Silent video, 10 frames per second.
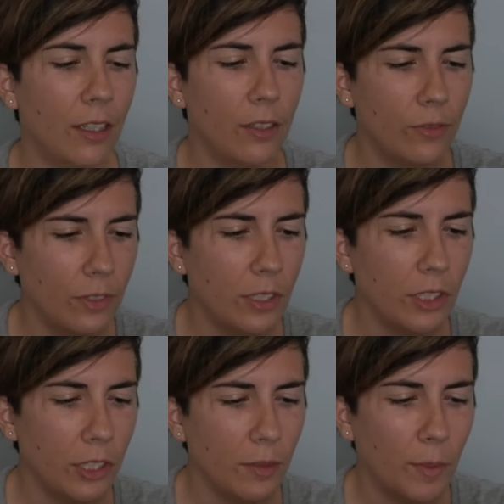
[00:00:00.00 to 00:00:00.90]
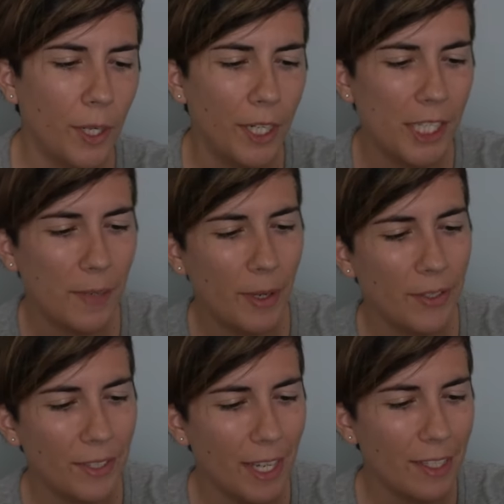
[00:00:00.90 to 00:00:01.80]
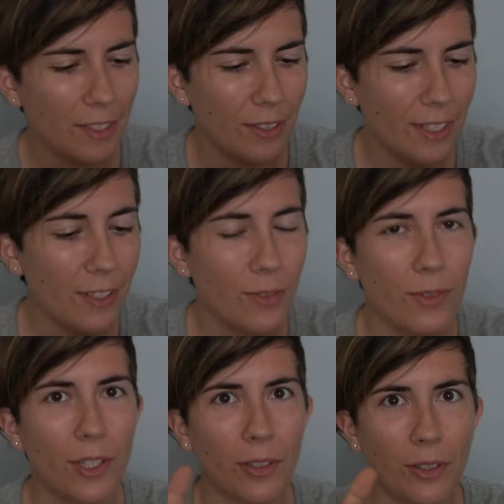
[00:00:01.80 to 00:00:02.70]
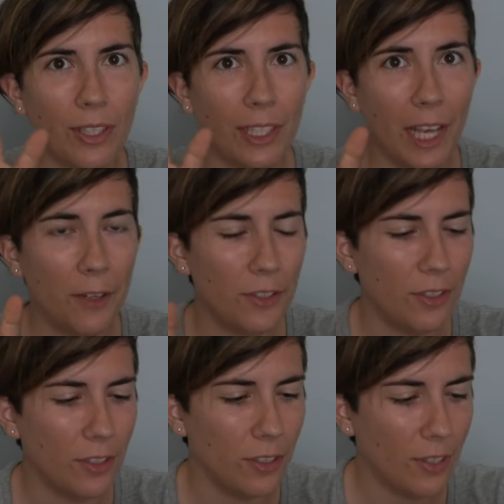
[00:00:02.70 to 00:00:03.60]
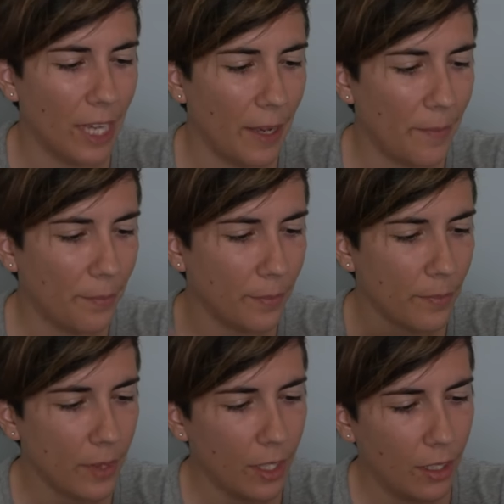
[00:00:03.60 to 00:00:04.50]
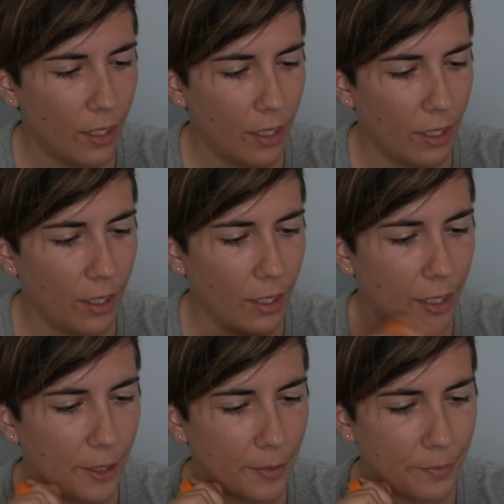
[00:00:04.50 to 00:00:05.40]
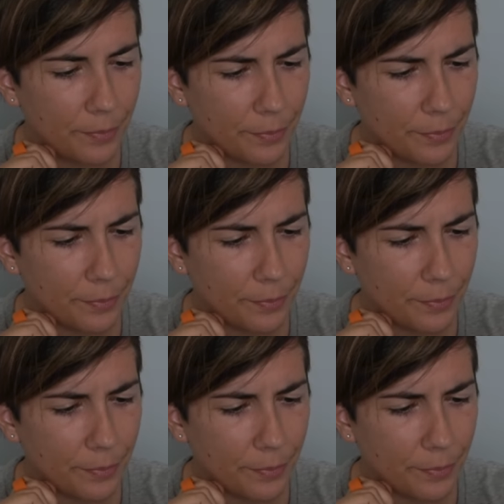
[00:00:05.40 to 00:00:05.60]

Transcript: You really should brush both sides. So this is really cool. It allows you to do that.